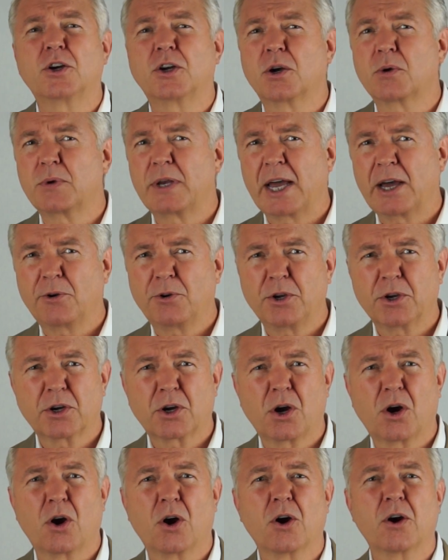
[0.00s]
go down to your
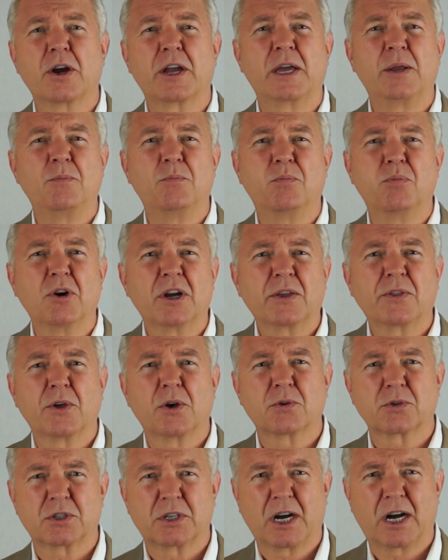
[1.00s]
car and bring
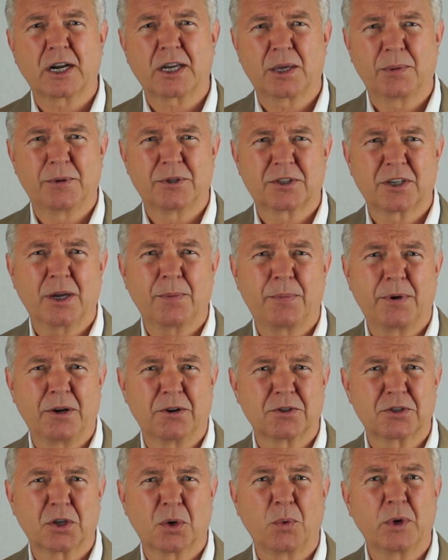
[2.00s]
those documents up
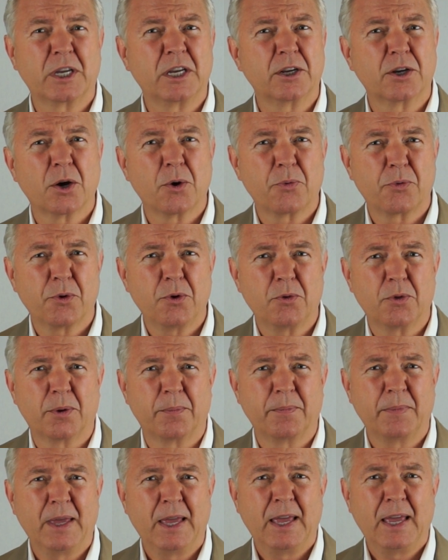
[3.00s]
here so we can go through
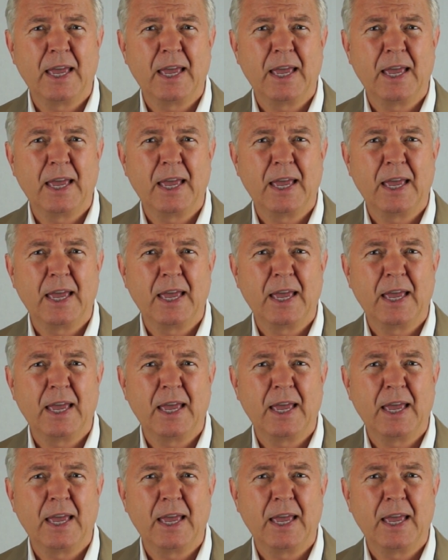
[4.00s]
them.